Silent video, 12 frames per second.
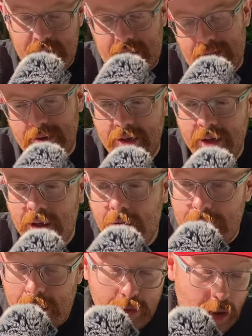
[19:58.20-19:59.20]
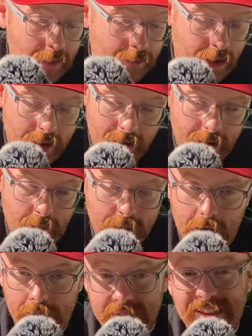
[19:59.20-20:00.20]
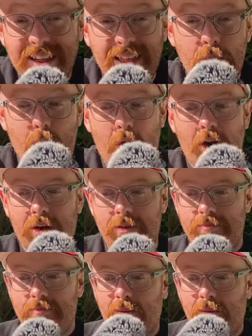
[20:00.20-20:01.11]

I did. But I was out in my, I was out in my daily walk, my